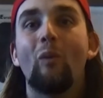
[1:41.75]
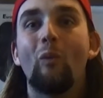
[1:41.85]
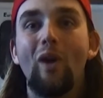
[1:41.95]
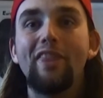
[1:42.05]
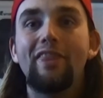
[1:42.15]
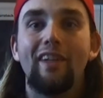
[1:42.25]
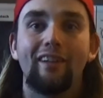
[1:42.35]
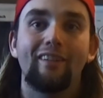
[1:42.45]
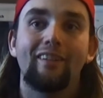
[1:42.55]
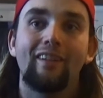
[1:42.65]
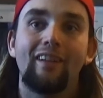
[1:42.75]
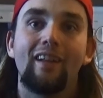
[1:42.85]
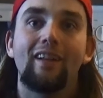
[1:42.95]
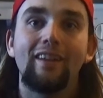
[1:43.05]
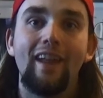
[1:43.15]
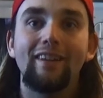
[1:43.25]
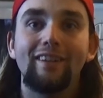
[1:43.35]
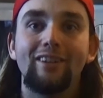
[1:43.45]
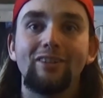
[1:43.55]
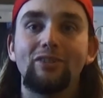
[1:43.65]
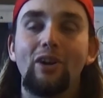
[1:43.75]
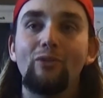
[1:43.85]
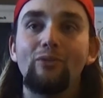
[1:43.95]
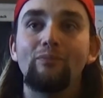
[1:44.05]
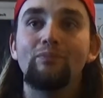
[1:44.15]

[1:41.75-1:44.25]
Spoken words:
with gun control.